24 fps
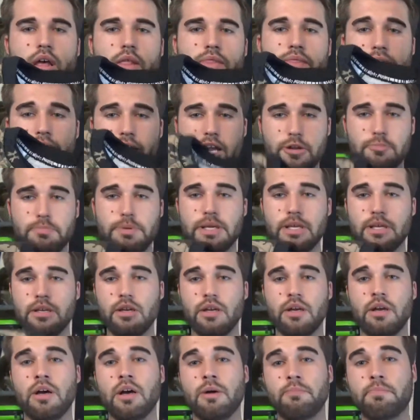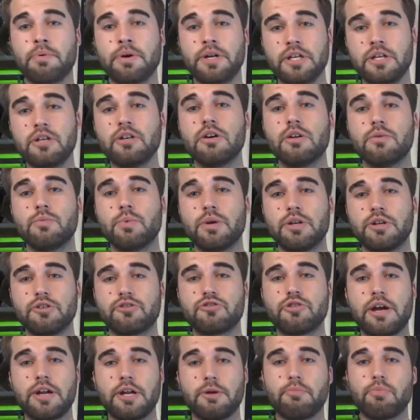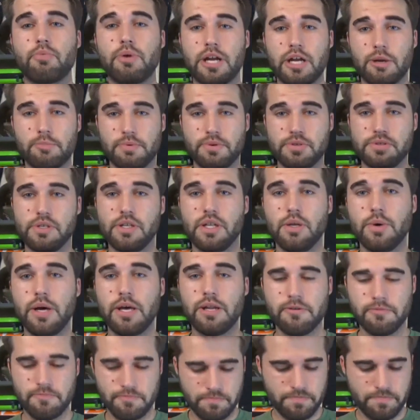That could be pretty good when you're trying to break up your silhouette.